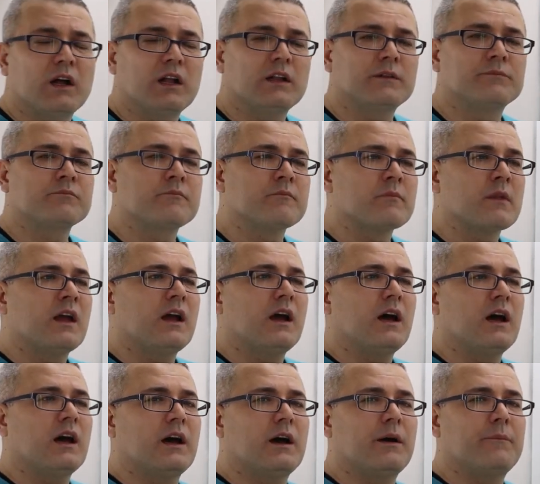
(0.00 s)
Well,
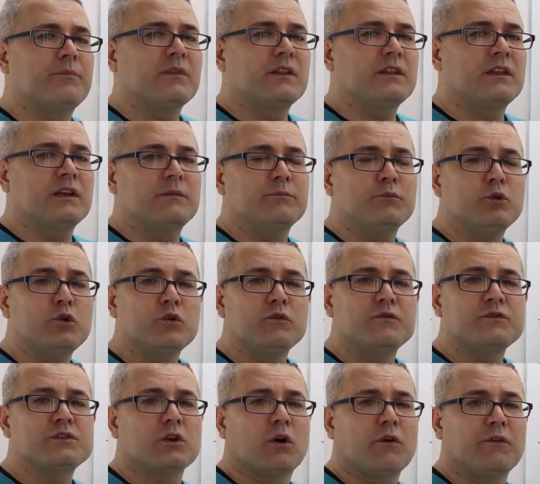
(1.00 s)
the
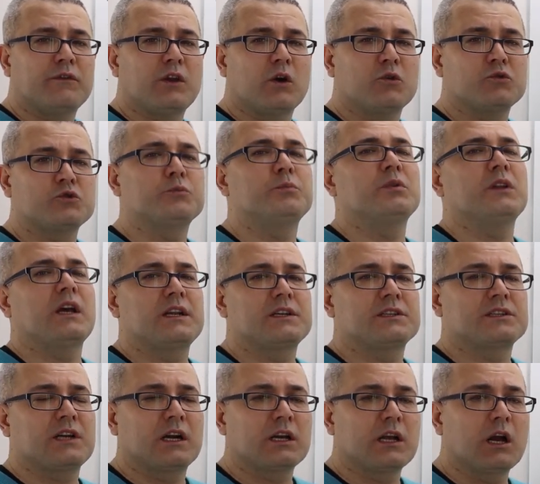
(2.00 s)
moves of those
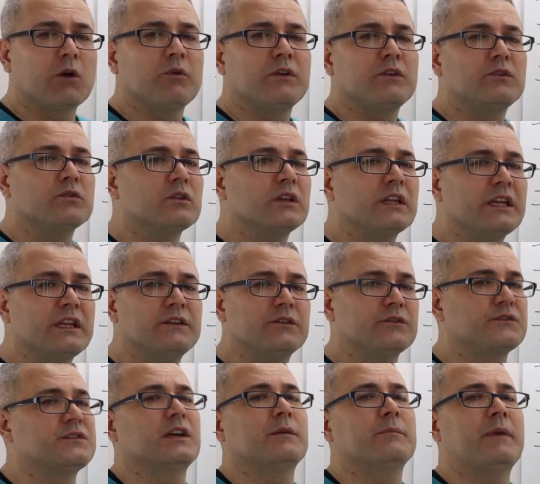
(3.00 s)
players are going to lead
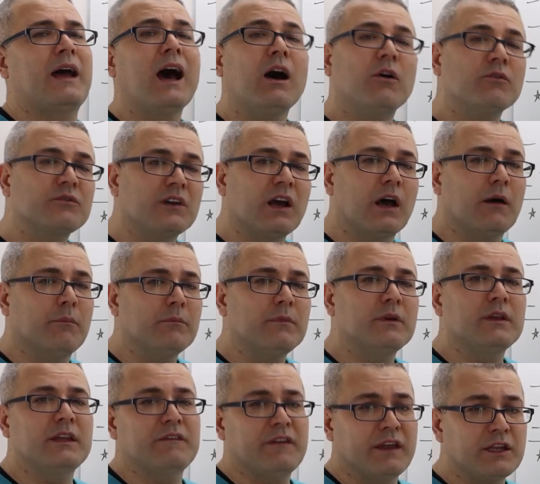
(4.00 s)
to some
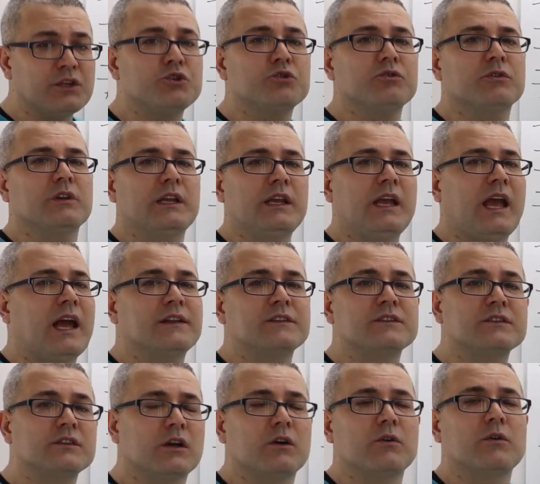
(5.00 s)
outcome eventually,
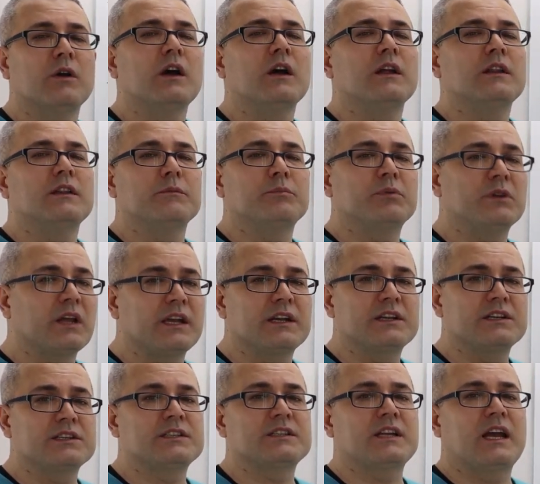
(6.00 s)
and so the
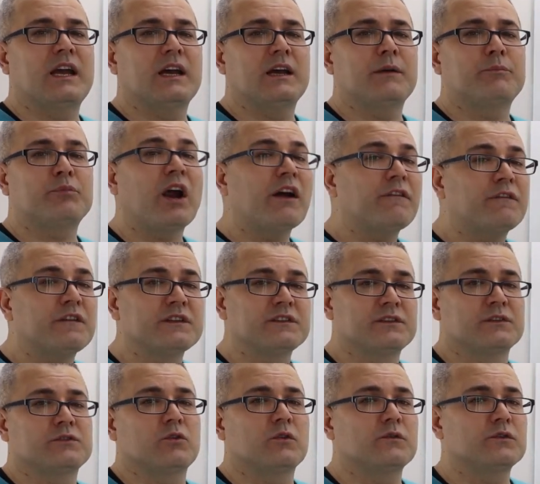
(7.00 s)
players'
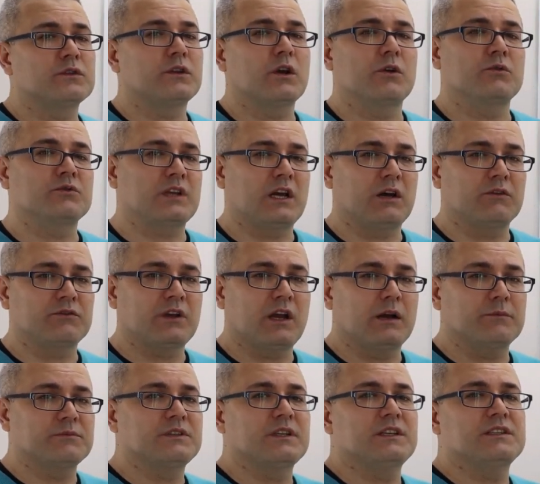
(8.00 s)
preferences over those
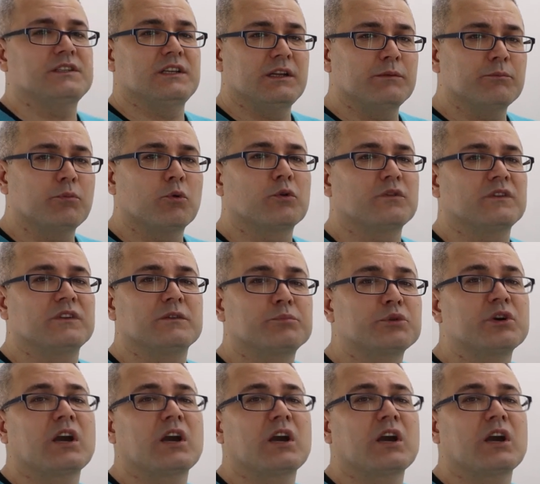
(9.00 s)
outcomes is an important